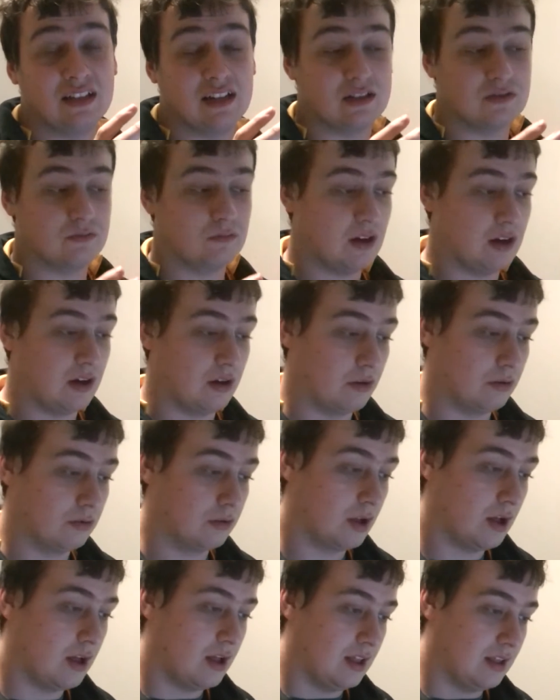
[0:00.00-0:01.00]
as well,
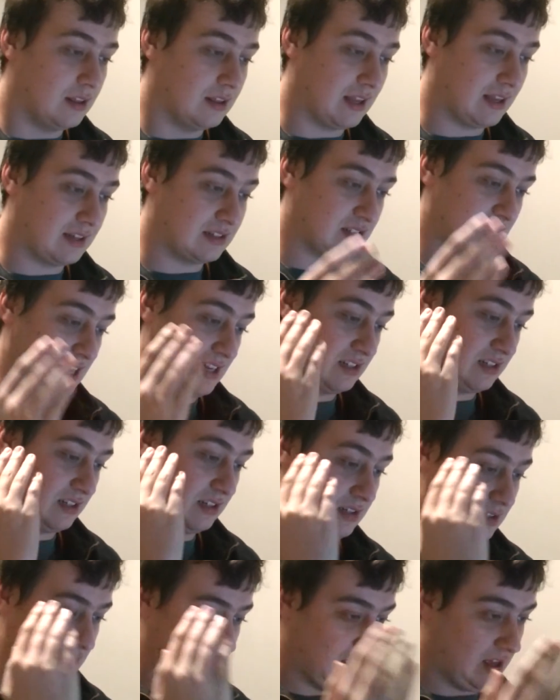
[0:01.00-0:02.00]
like
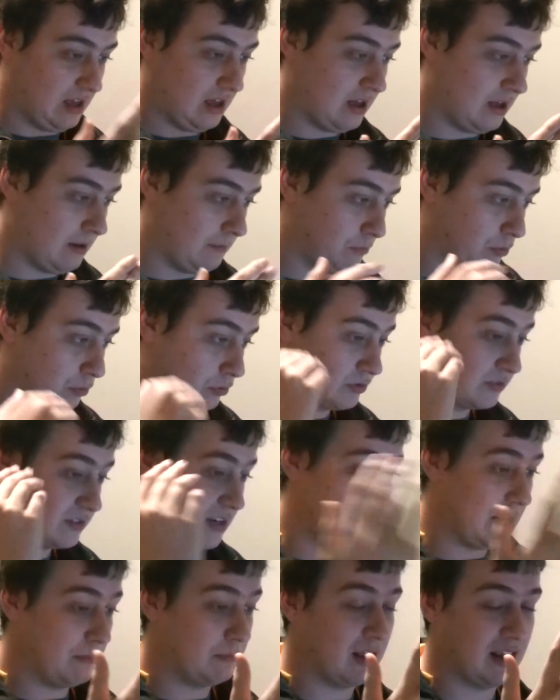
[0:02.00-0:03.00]
chanting Paul's
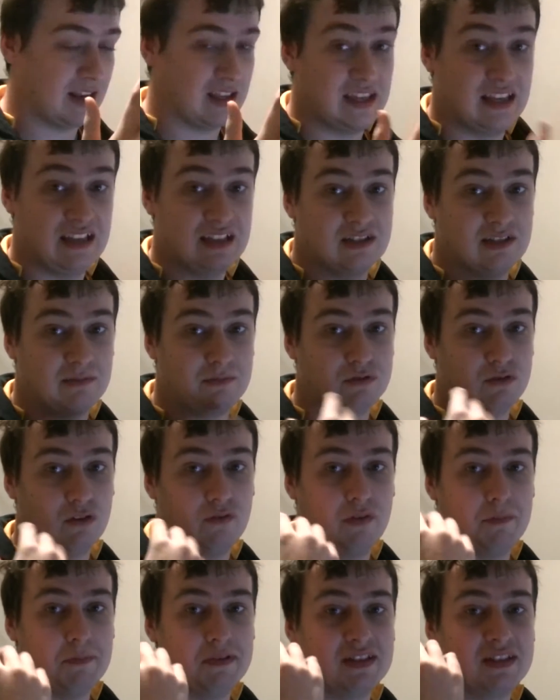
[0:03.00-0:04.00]
name like he's some
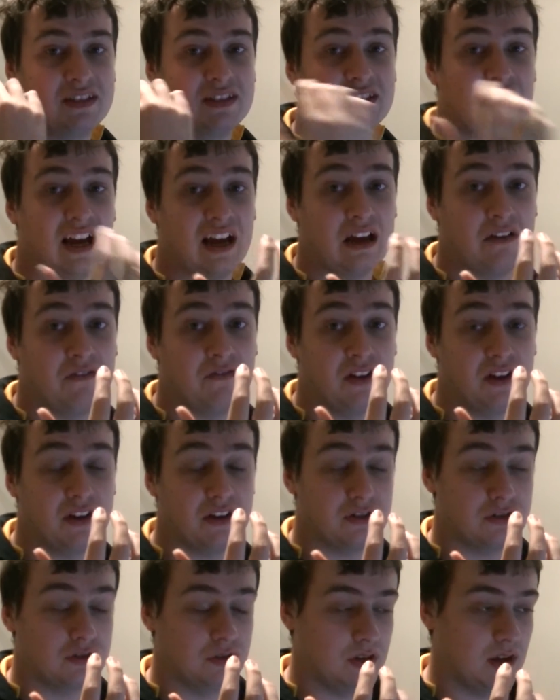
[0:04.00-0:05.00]
sort of a messiah
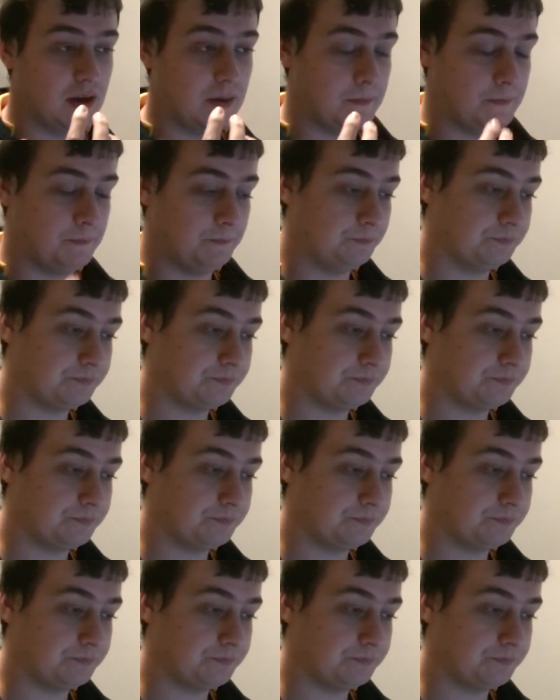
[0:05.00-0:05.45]
figure to them.